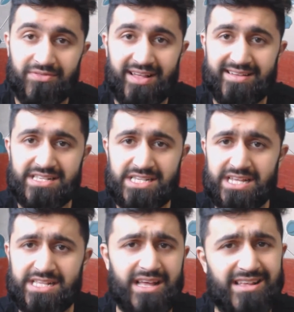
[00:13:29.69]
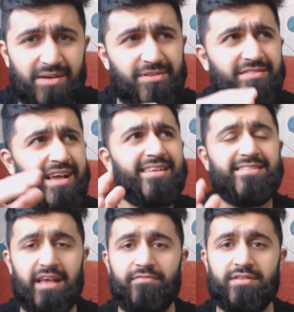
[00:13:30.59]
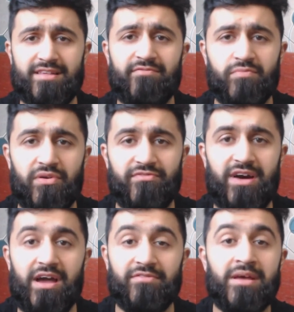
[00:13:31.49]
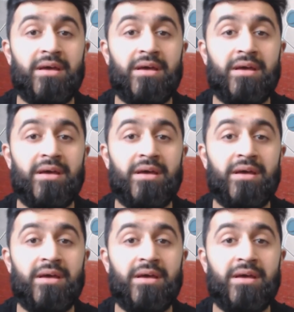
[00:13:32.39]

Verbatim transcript: It was like a six, uh, it was like a 7, 7.5.